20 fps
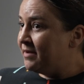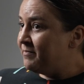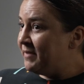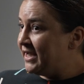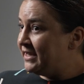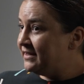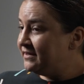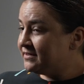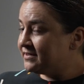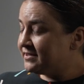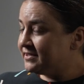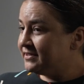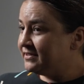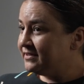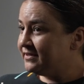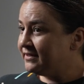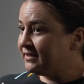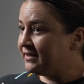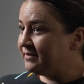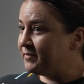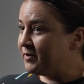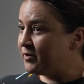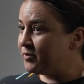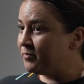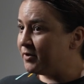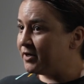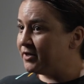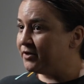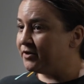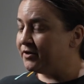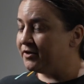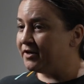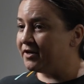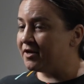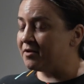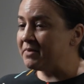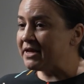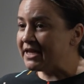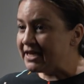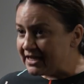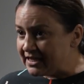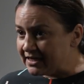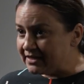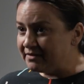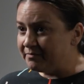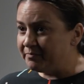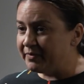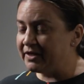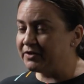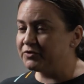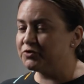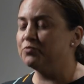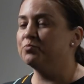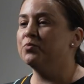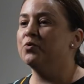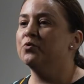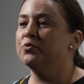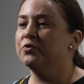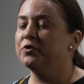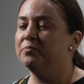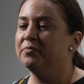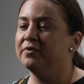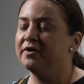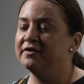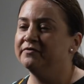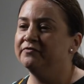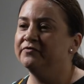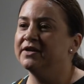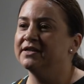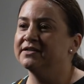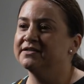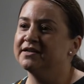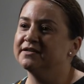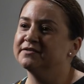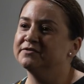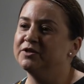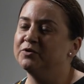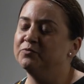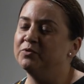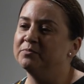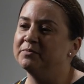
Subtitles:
I made it on my own, and I'm here being supported by fantastic